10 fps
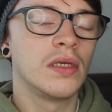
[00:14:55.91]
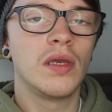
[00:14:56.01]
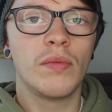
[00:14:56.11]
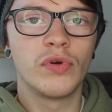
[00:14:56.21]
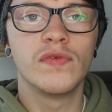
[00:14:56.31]

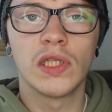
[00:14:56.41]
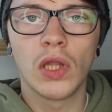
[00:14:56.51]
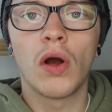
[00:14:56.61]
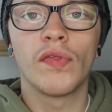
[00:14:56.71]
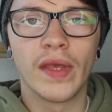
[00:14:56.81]
It proves a
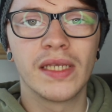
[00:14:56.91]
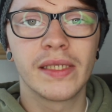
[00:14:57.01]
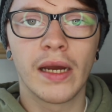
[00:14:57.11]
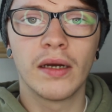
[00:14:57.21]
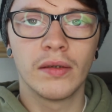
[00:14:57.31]
lot of things
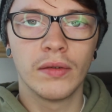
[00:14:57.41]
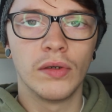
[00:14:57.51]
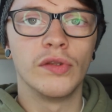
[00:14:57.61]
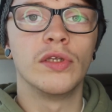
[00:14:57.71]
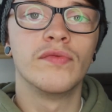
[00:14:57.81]
that
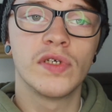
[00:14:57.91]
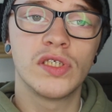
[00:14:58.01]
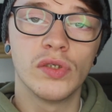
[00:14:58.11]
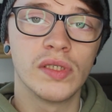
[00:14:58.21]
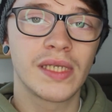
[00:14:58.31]
other university
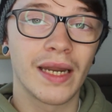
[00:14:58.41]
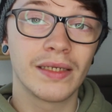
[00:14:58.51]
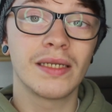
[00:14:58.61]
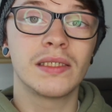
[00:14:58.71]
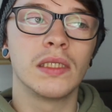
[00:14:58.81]
students can't
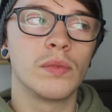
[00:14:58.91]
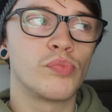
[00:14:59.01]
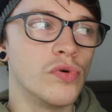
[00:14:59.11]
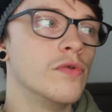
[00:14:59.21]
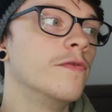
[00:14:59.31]
necessarily
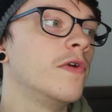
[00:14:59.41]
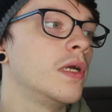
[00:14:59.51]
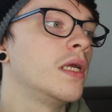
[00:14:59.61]
prove.